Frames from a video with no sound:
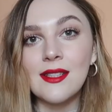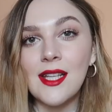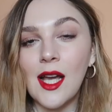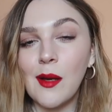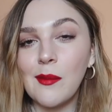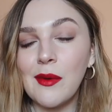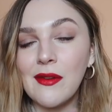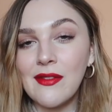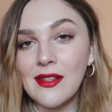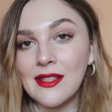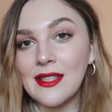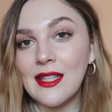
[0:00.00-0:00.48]

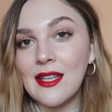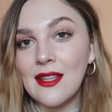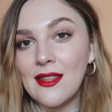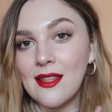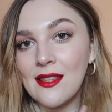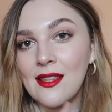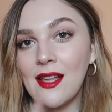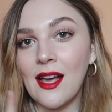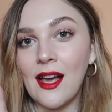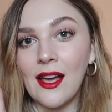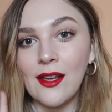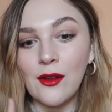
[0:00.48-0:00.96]
Tell me if there's
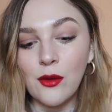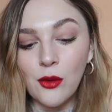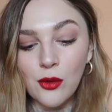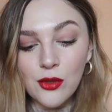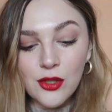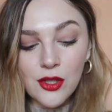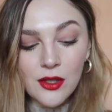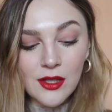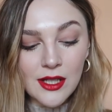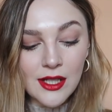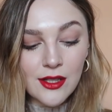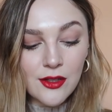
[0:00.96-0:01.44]
anything that I
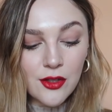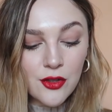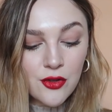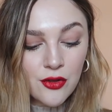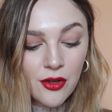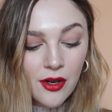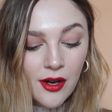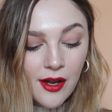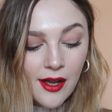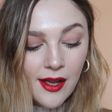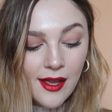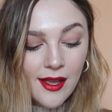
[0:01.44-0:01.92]
also need to
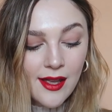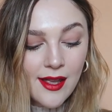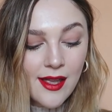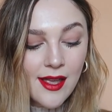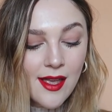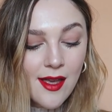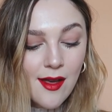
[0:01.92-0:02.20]
try